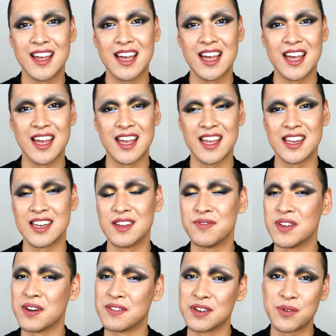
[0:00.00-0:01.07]
And if
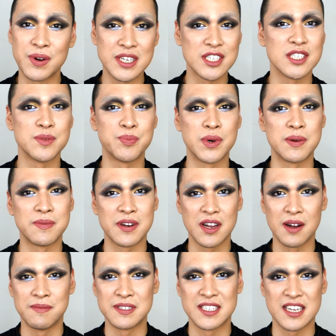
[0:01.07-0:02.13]
you have any questions, put them in the
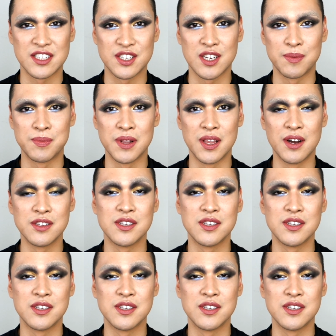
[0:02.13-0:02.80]
comment section down below.